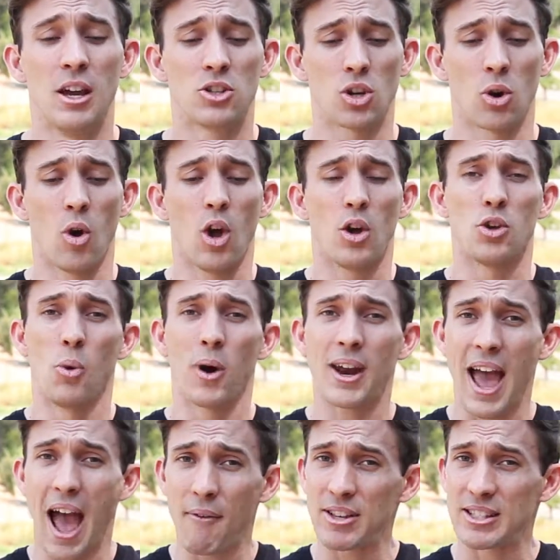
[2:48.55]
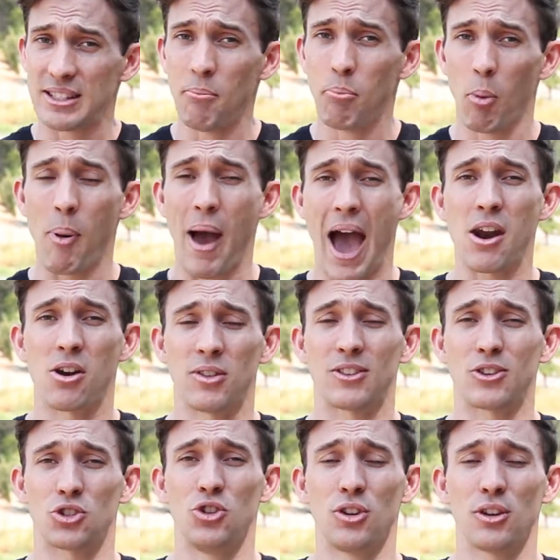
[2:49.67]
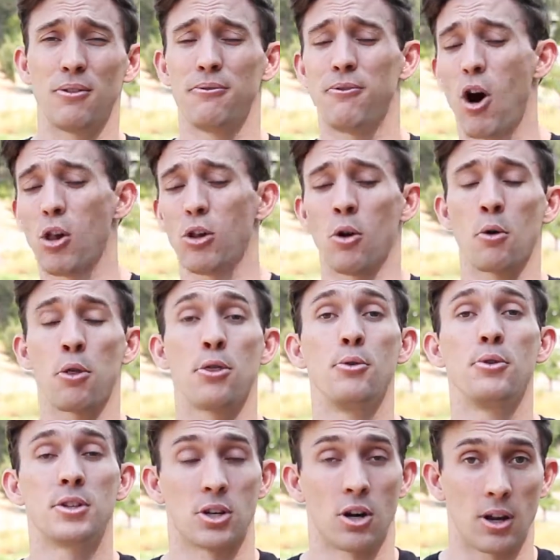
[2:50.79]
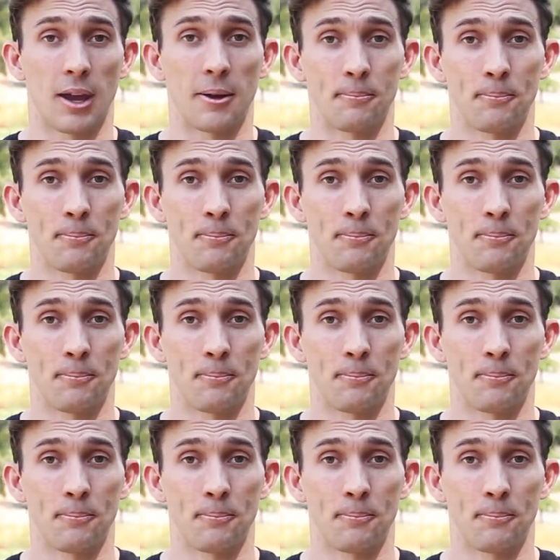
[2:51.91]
So you want to have a simple pattern that the student can follow through the circuit.